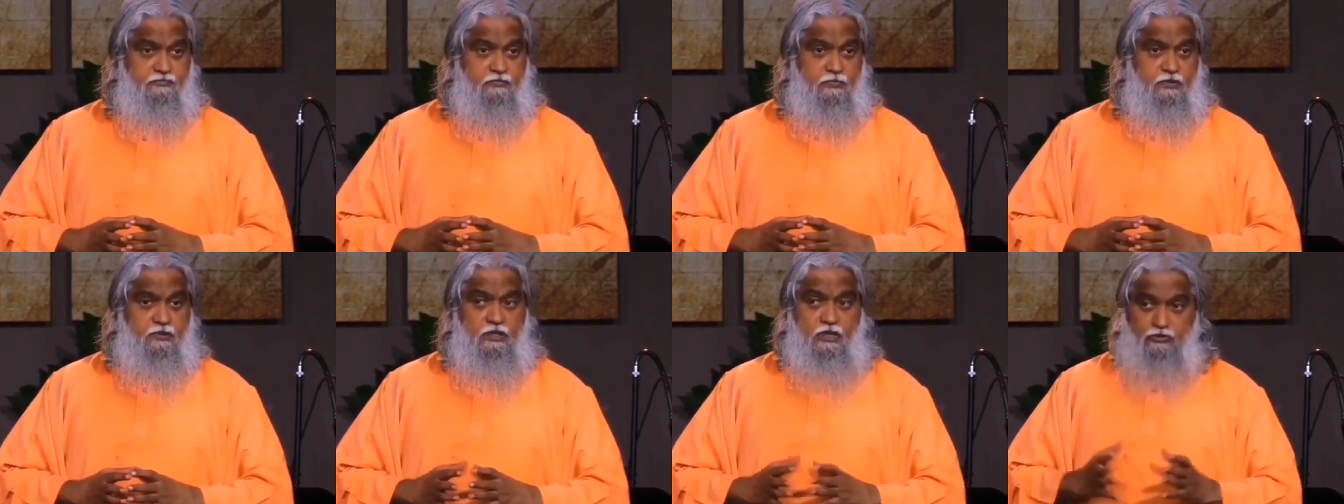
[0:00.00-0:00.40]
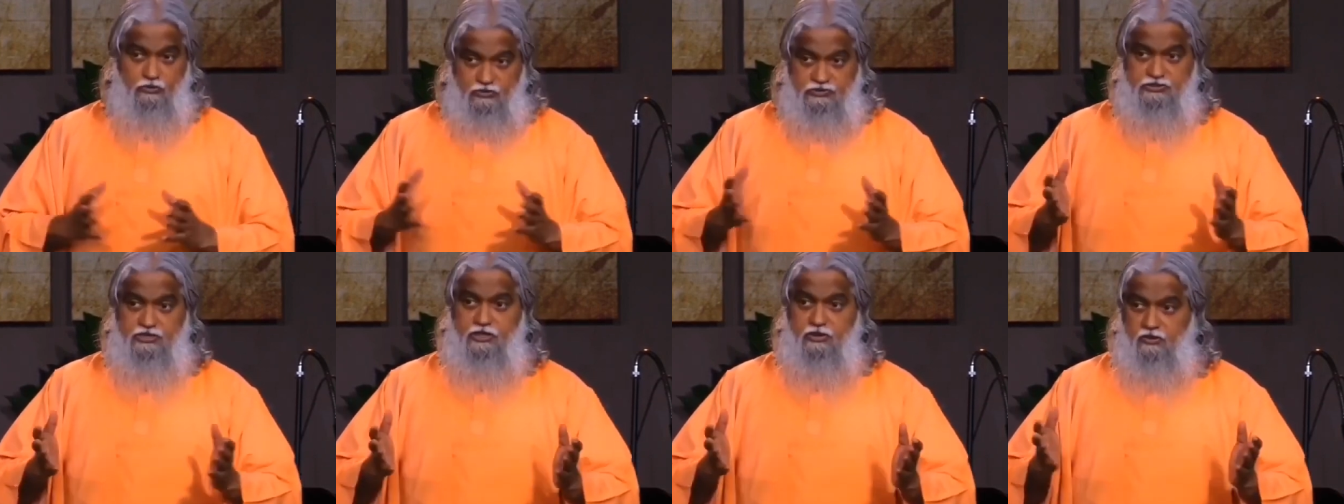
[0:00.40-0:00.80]
Now you
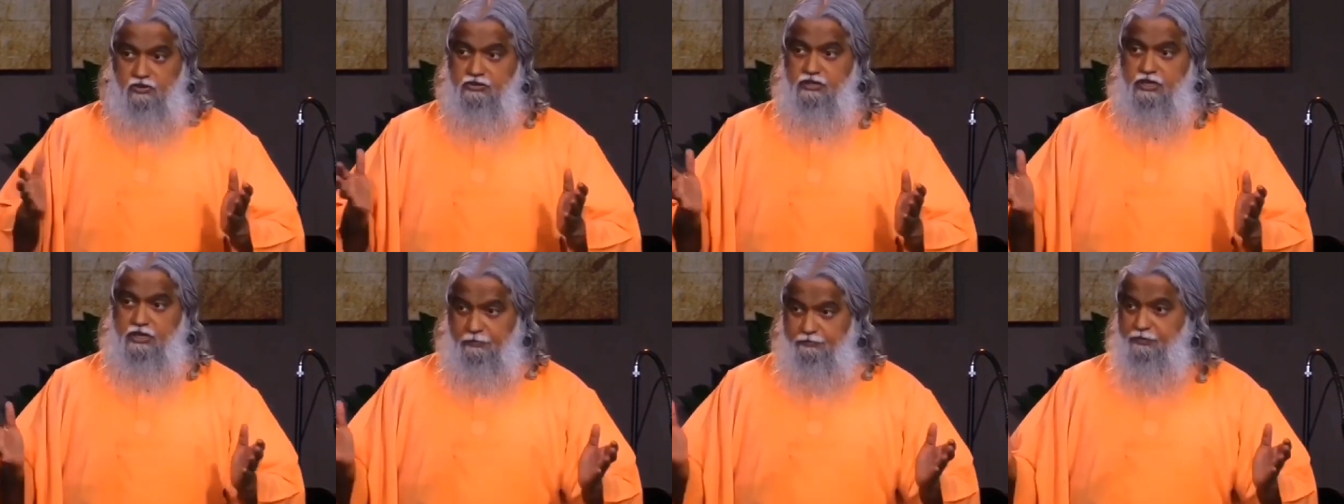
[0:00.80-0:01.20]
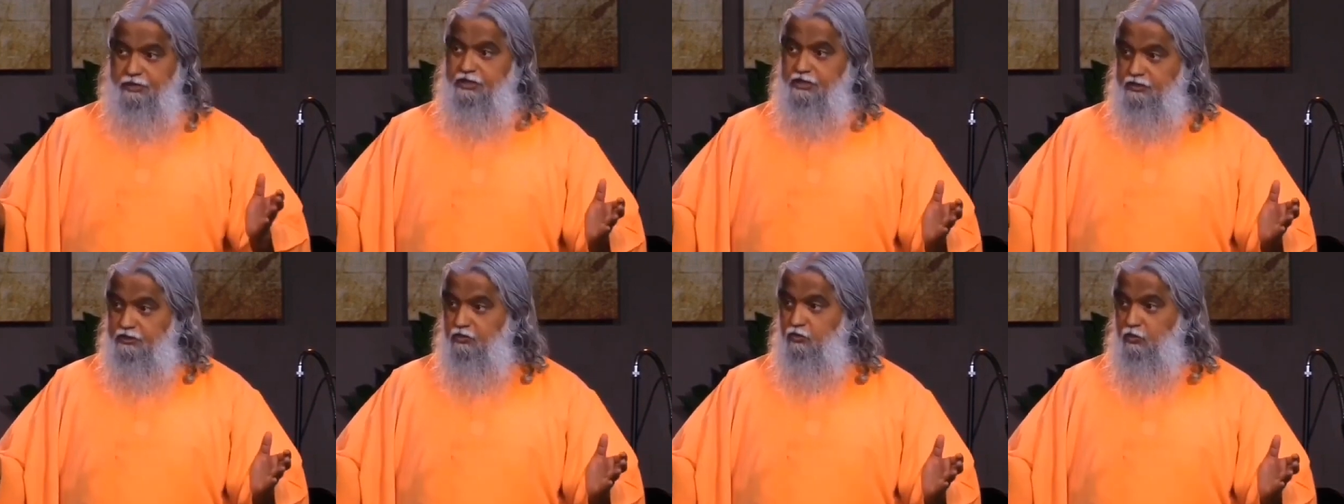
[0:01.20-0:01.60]
see all that happening
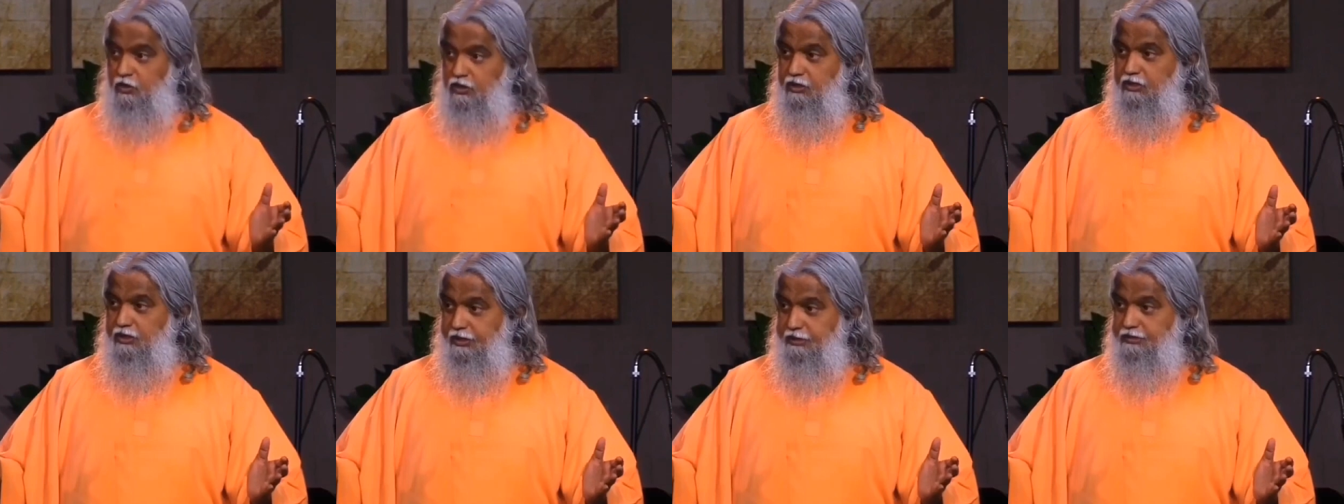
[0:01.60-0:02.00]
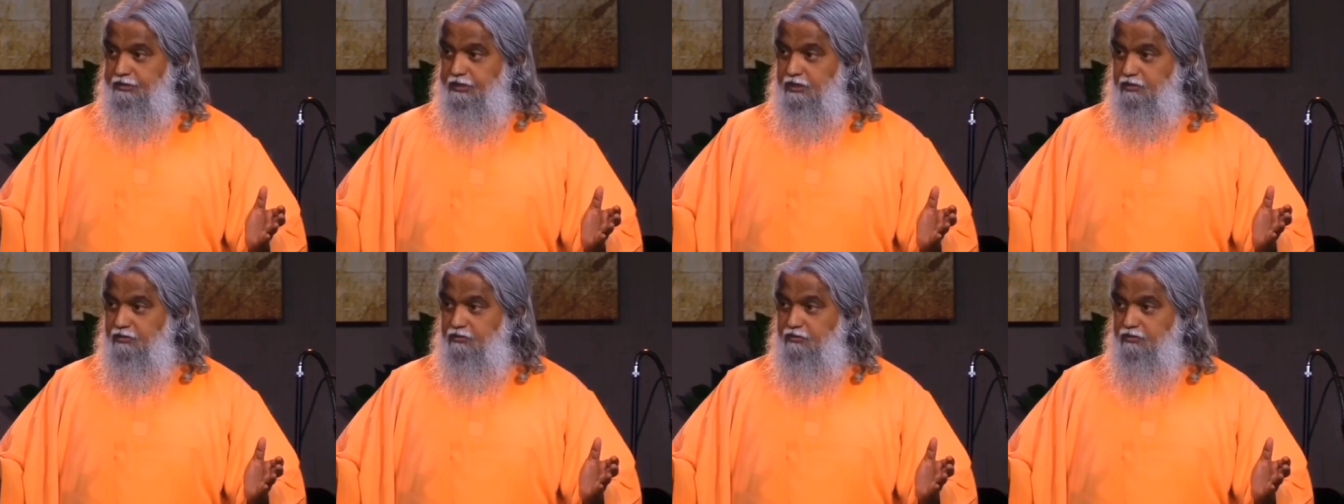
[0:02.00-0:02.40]
in the world right
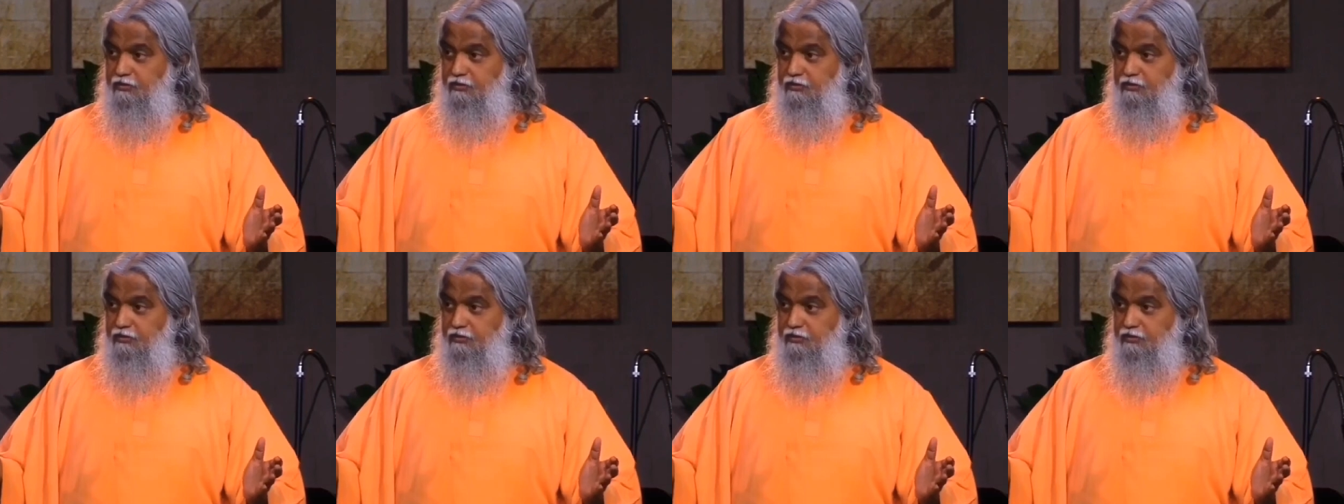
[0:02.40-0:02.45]
now.